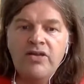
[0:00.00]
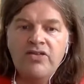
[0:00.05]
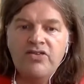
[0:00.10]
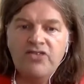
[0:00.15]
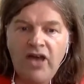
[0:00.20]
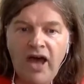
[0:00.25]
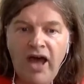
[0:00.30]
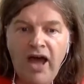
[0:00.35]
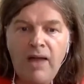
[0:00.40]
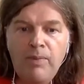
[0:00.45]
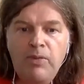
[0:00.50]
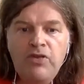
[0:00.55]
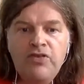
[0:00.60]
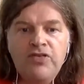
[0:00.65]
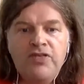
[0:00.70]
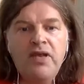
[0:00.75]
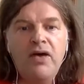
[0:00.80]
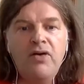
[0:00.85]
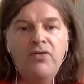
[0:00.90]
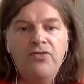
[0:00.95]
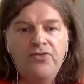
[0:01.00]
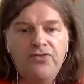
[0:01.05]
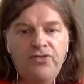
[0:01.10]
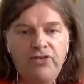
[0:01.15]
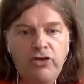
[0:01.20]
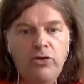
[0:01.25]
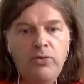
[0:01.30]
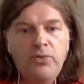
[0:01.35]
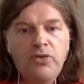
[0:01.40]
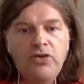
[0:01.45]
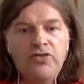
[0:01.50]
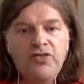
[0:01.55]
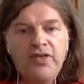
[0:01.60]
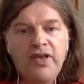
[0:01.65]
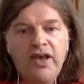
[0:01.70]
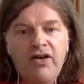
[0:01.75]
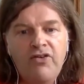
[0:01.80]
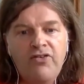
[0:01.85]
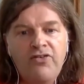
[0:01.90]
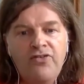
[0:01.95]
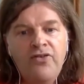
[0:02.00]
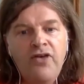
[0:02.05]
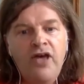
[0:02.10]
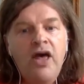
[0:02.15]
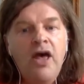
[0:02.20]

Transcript: time yourself, film yourself,